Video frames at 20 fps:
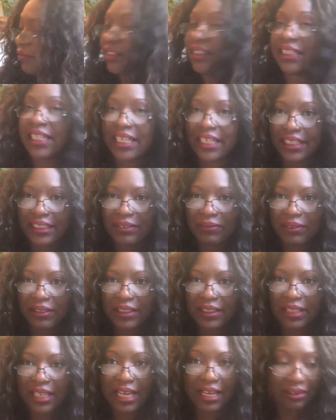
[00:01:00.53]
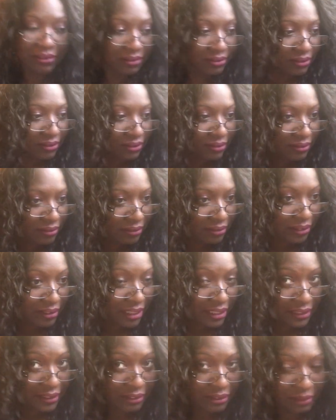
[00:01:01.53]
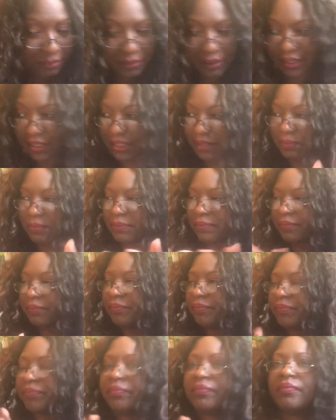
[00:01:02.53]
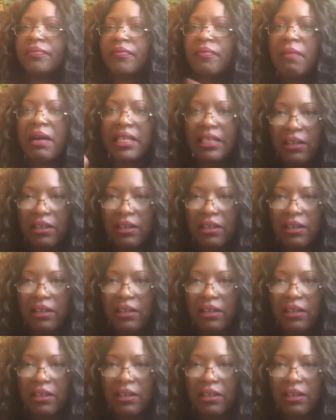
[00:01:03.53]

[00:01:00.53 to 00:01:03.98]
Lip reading: Yeah, that's really loud. That's gonna pick up. My